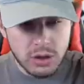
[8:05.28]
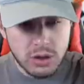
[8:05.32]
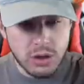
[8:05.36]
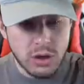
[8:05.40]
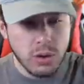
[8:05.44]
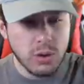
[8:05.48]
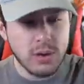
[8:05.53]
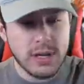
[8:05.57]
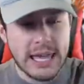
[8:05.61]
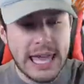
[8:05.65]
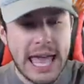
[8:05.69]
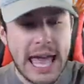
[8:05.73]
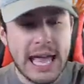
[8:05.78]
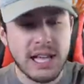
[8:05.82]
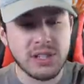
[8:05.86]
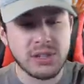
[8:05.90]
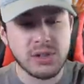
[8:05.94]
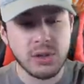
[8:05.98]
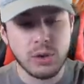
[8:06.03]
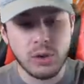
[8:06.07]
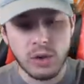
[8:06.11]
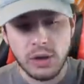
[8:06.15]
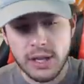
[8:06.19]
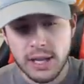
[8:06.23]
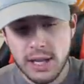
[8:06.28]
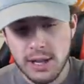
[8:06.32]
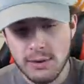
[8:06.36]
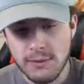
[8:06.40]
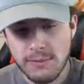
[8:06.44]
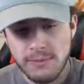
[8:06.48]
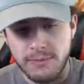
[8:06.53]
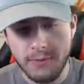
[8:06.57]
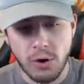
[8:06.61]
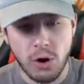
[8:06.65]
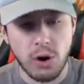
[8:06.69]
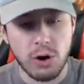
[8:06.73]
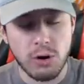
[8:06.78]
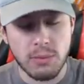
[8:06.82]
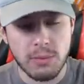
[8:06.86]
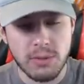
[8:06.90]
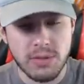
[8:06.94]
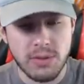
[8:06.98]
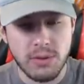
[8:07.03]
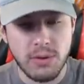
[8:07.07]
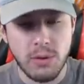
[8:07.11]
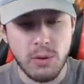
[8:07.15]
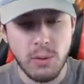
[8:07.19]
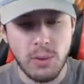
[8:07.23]
Newcastle,
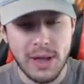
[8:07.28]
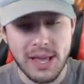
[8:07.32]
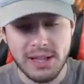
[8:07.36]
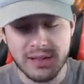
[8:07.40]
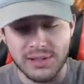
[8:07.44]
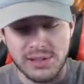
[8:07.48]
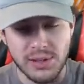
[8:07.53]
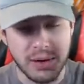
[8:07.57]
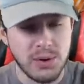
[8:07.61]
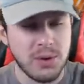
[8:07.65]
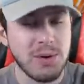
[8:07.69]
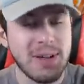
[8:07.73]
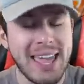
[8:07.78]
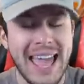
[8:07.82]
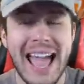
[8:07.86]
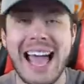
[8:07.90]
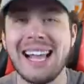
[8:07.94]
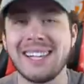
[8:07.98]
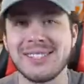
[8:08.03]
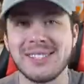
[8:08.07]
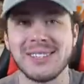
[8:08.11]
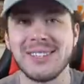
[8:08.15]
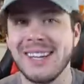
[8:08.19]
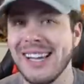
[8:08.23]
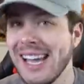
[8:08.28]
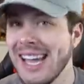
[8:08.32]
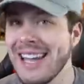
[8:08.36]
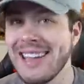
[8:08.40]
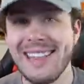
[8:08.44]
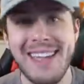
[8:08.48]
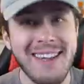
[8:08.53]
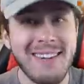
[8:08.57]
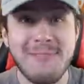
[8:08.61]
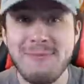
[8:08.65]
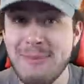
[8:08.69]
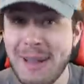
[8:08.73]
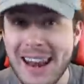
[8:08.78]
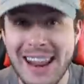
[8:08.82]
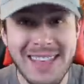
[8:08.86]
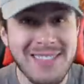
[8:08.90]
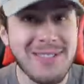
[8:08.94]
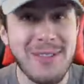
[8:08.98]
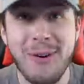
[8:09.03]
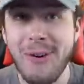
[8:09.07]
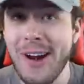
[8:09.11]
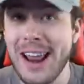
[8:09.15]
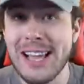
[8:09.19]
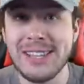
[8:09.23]
confirmed 2 wins. So Newcastle, they've been
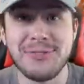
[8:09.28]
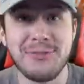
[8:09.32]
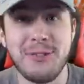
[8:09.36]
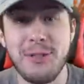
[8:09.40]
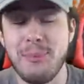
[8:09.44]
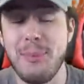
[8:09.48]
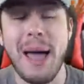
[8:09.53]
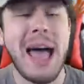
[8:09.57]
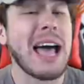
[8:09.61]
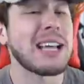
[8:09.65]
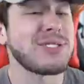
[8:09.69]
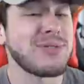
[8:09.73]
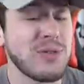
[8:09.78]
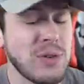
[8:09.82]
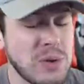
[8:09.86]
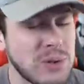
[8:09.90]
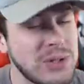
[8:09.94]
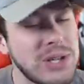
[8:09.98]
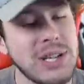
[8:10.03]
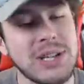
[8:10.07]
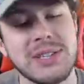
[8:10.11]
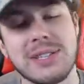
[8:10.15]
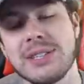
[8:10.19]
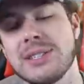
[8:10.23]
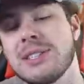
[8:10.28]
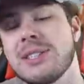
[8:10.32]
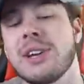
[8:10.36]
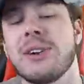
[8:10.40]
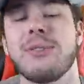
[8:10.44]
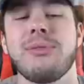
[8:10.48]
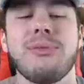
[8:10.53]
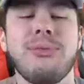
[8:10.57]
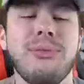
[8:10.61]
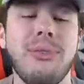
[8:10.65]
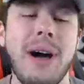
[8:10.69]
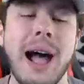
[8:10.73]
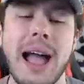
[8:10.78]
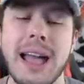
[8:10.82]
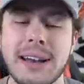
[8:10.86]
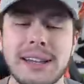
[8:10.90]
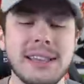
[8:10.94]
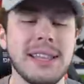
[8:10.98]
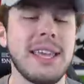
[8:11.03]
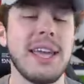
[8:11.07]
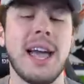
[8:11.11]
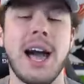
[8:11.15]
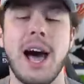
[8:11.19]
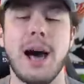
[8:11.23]
in the race for the past few seasons. They're
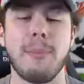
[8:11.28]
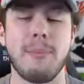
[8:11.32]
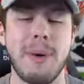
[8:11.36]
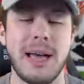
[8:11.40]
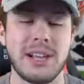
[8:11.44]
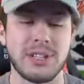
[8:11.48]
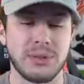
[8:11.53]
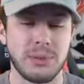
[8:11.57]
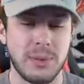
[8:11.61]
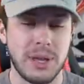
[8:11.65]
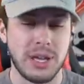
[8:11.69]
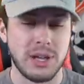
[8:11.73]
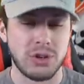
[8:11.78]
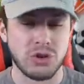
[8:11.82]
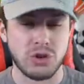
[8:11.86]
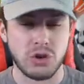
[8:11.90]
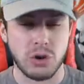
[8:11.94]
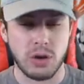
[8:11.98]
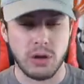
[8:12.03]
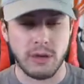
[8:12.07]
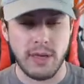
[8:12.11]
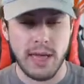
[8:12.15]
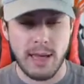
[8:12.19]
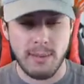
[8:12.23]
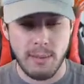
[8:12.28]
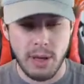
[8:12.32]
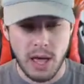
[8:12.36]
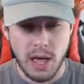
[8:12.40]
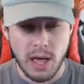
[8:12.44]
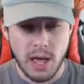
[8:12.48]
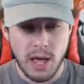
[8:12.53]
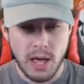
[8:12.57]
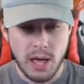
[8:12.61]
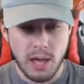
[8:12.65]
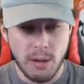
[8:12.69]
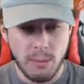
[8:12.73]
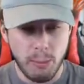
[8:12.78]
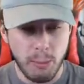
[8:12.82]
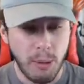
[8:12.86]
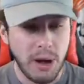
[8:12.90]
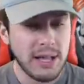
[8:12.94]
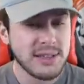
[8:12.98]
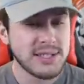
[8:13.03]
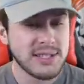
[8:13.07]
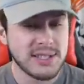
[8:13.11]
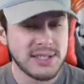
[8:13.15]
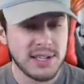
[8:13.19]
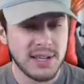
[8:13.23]
finally up as we control them.
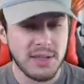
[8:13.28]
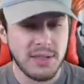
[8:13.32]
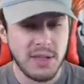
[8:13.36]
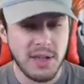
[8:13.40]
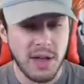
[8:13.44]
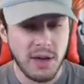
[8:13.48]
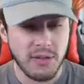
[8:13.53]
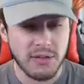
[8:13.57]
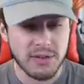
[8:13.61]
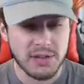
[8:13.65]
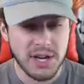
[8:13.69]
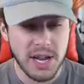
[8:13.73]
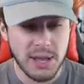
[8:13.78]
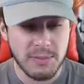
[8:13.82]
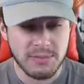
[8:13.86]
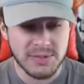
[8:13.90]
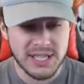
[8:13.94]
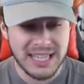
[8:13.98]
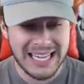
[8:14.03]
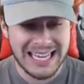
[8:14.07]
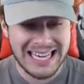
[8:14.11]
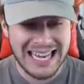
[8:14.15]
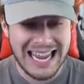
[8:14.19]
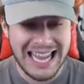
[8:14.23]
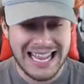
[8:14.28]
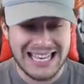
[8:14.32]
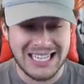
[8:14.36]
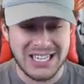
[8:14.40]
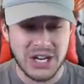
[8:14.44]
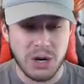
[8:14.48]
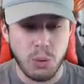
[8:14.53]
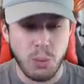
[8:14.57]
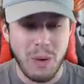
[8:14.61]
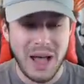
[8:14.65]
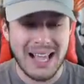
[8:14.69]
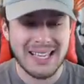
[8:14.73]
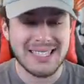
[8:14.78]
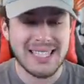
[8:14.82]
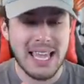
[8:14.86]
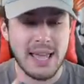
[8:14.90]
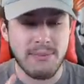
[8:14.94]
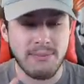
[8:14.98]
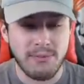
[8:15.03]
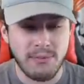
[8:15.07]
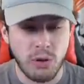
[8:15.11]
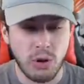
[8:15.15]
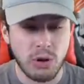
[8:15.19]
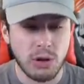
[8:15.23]
But the other teams in contention, West
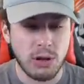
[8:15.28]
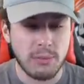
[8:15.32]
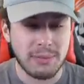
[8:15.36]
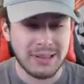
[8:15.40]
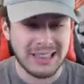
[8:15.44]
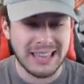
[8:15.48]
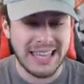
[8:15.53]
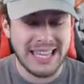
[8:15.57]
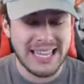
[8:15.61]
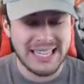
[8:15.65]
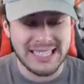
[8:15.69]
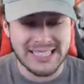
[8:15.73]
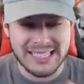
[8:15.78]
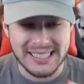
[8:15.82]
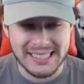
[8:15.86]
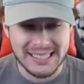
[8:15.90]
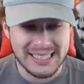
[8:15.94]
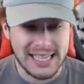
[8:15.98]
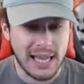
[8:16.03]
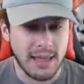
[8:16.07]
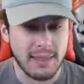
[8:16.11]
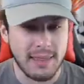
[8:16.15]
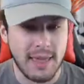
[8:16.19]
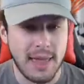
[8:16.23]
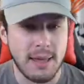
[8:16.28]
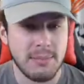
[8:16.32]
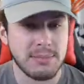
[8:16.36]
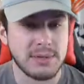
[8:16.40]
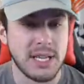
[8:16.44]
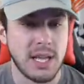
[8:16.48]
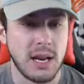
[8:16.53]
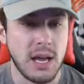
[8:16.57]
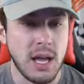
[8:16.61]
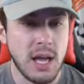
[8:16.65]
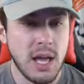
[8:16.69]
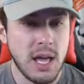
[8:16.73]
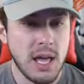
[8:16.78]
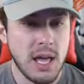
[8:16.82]
Ham, Fulham, Leeds, Southampton.